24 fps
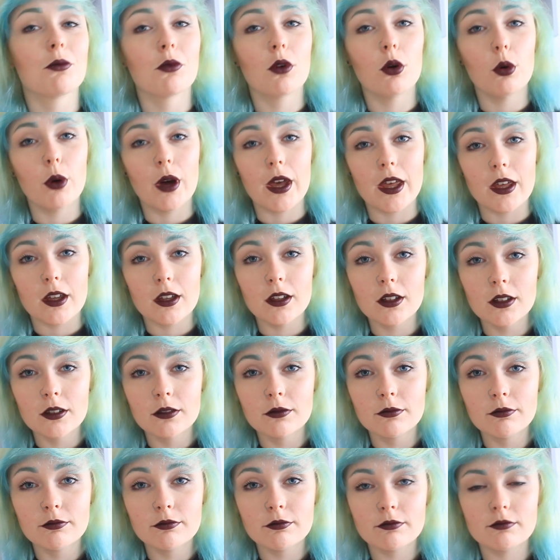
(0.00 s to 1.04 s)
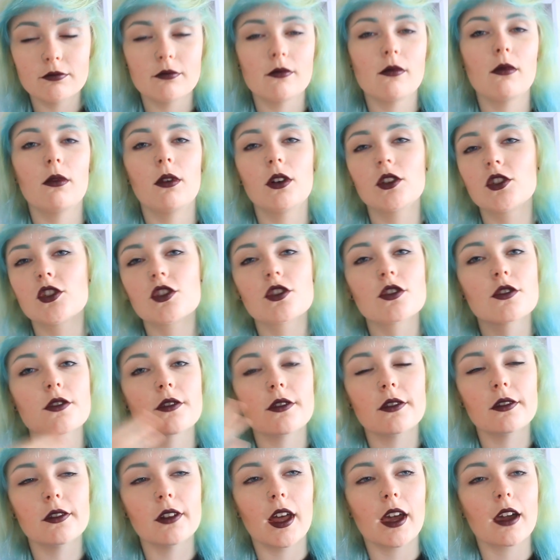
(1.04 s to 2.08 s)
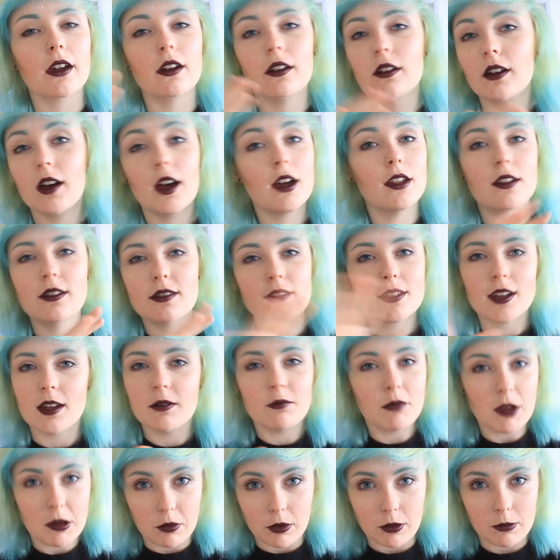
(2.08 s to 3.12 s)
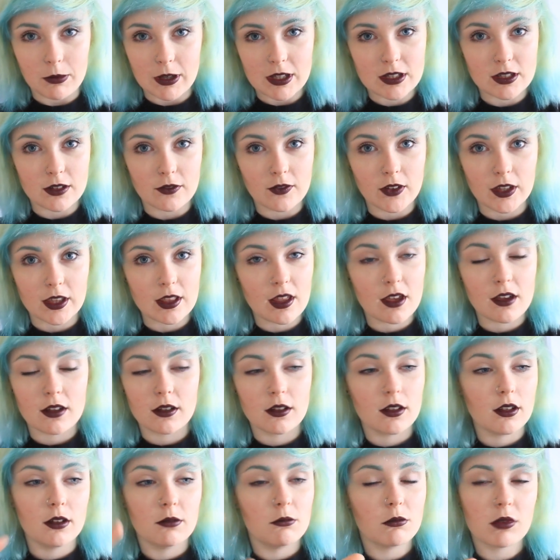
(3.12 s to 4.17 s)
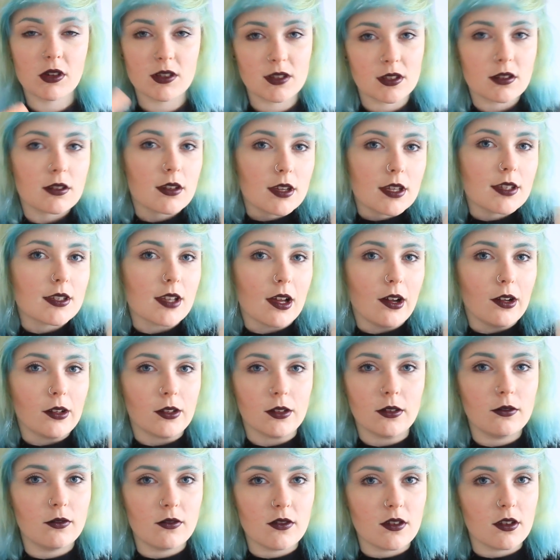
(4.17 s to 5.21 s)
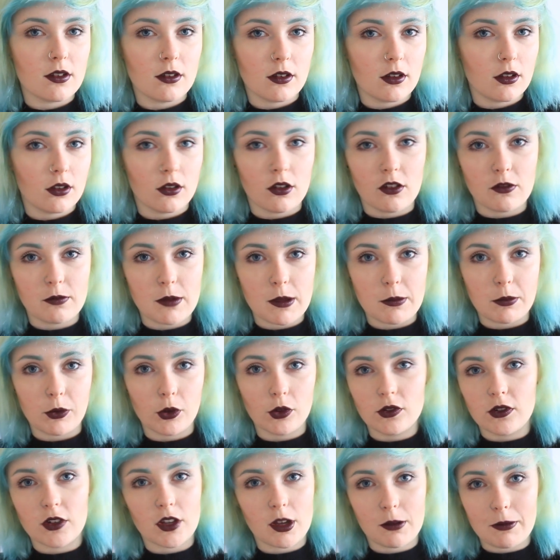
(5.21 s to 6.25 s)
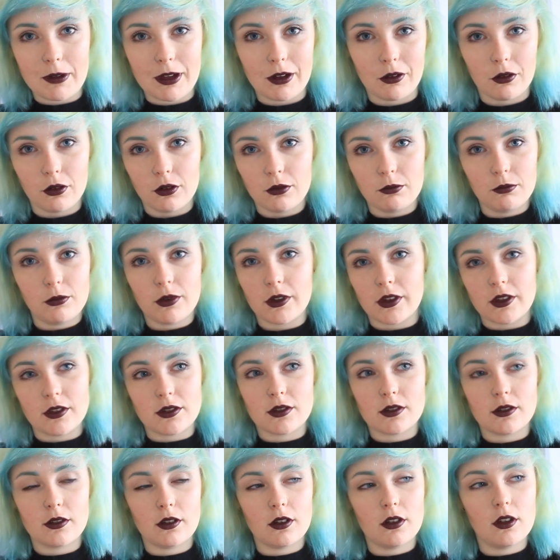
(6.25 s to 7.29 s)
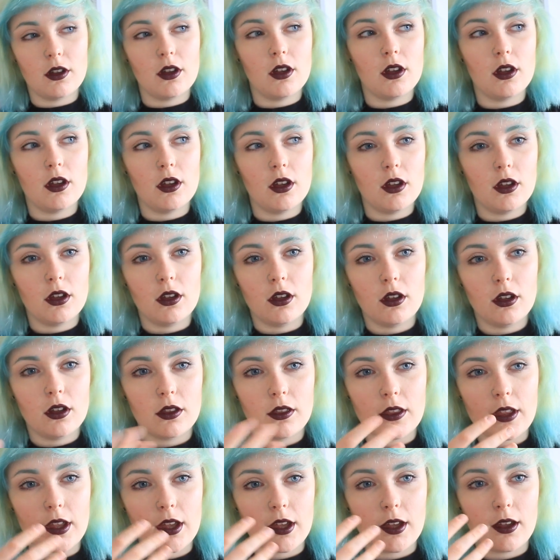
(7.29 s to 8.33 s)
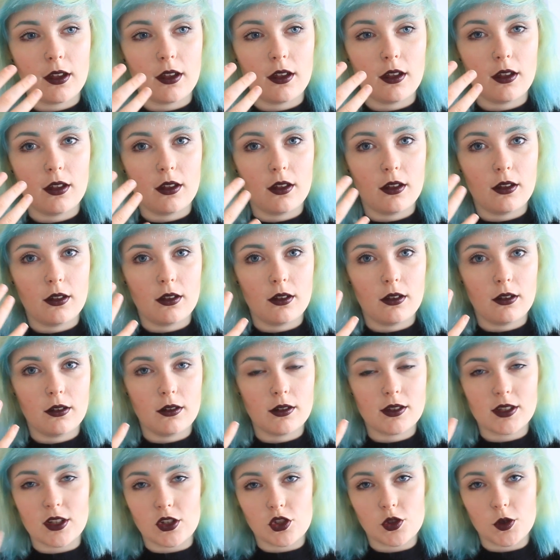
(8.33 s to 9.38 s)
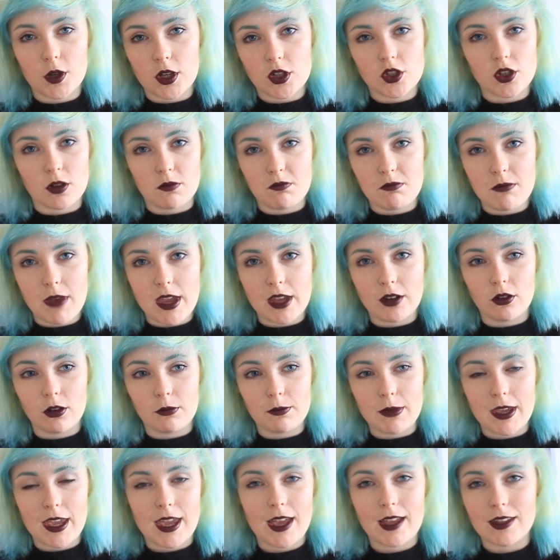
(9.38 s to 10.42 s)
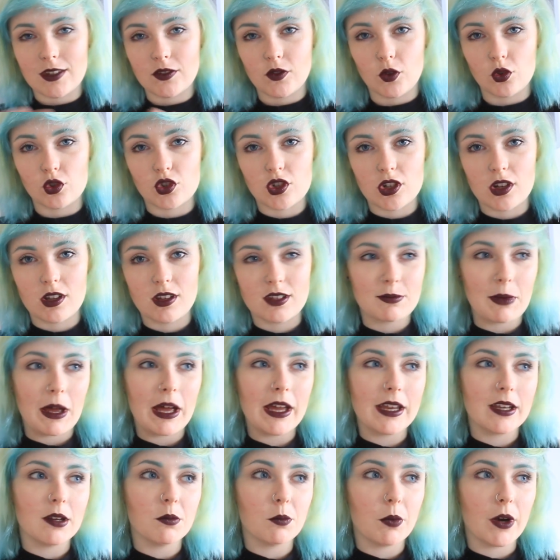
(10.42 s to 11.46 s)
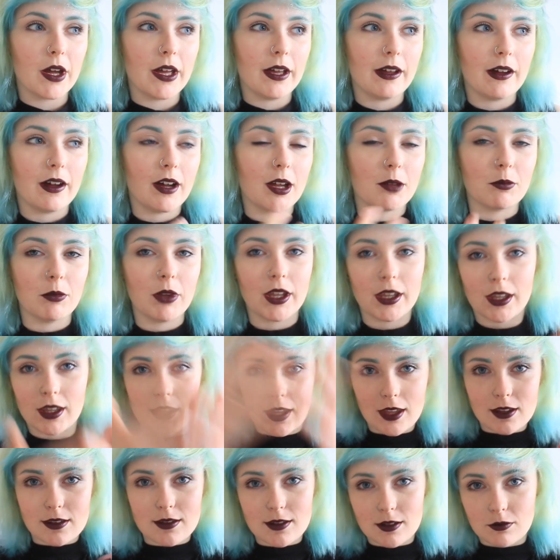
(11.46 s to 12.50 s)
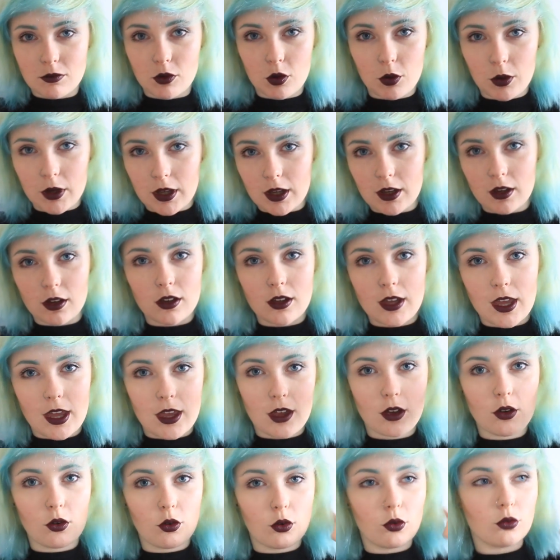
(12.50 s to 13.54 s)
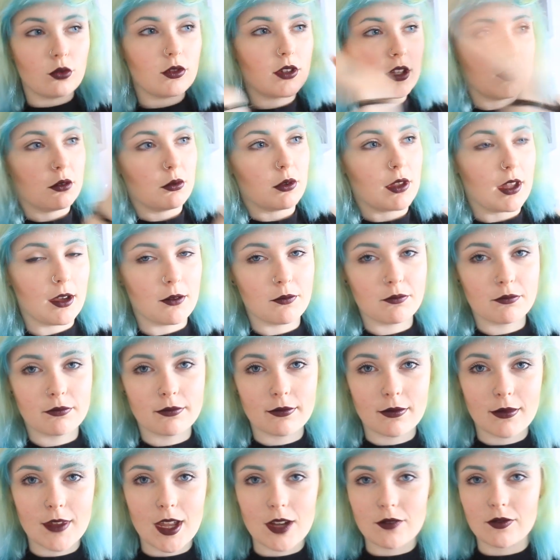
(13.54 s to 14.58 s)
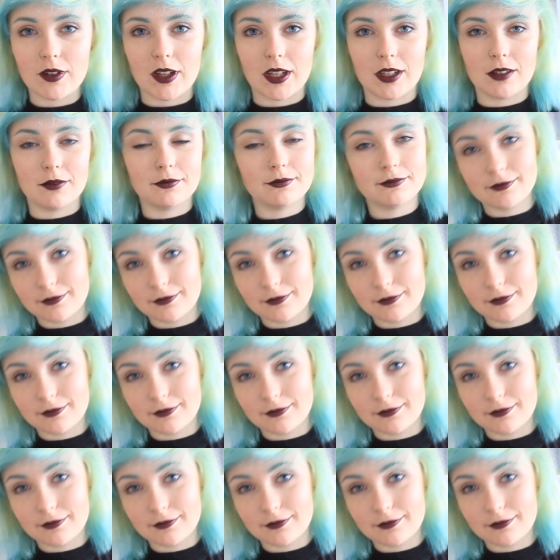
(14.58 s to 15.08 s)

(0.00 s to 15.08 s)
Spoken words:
queer, which is like, I understand people that make stuff like that, because it's hard for a lot of people to come out, because their situation may not be as fortunate as mine, where I'm like, yes, I'm queer, okay, cool, deal with that, have fun.